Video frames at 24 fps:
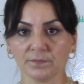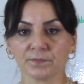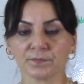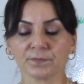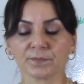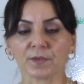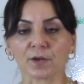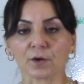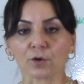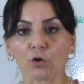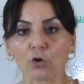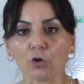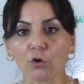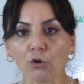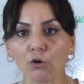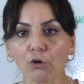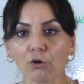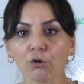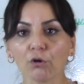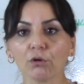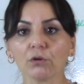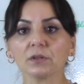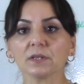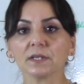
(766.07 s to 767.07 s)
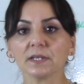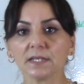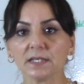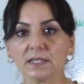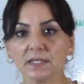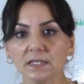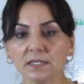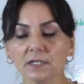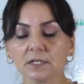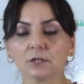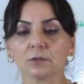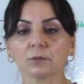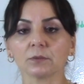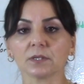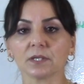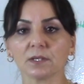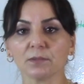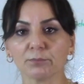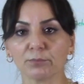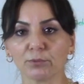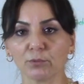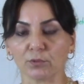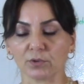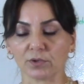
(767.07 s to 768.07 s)
They're all equally
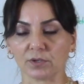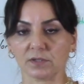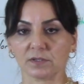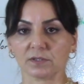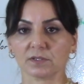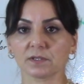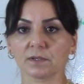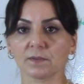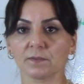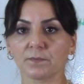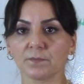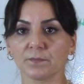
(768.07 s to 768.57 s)
important.